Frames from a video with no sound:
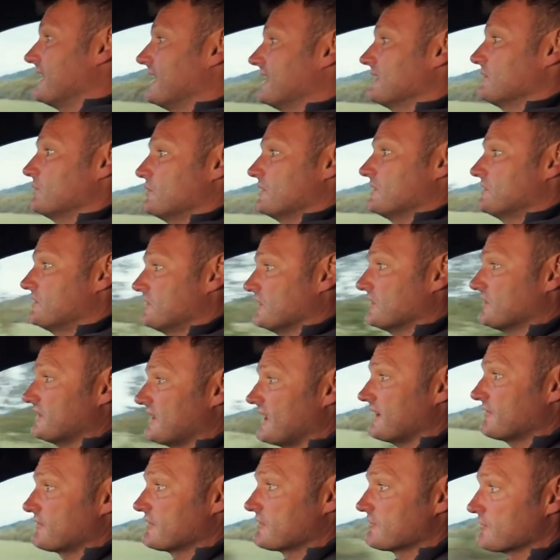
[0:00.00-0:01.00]
and we're just
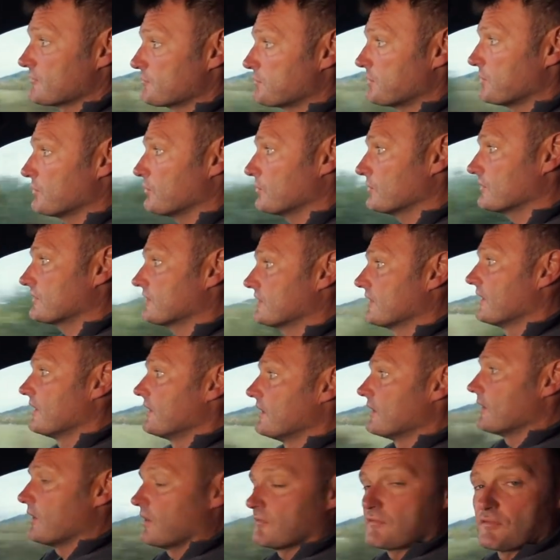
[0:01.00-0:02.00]
having reports
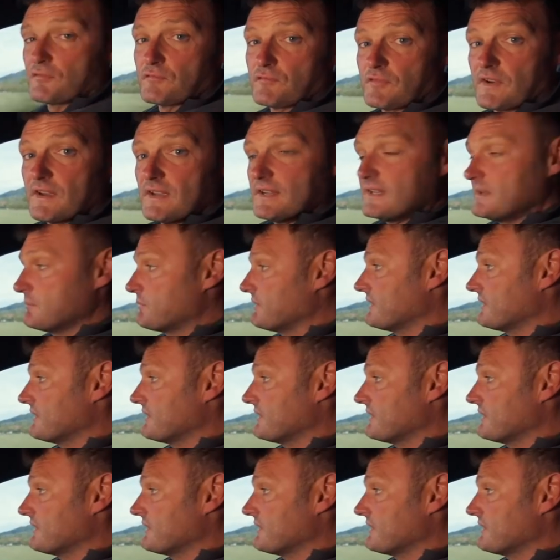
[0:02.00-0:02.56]
of a really